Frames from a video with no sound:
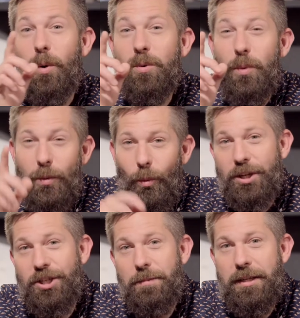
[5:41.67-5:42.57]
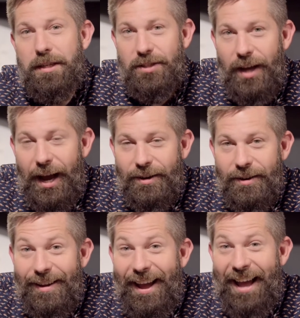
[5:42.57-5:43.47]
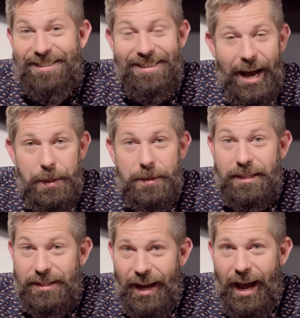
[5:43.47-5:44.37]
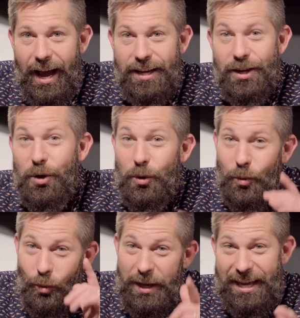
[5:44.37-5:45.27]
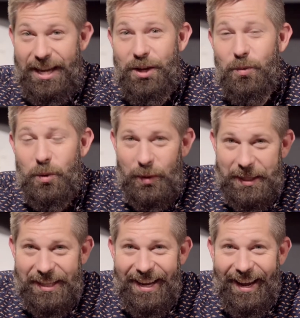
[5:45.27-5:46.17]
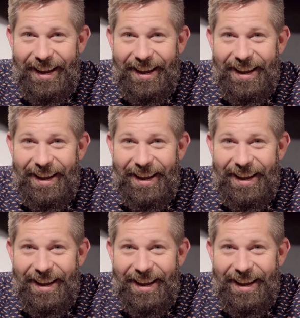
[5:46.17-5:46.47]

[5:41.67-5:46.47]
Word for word: When we worship the designer and not the design, we will win the day.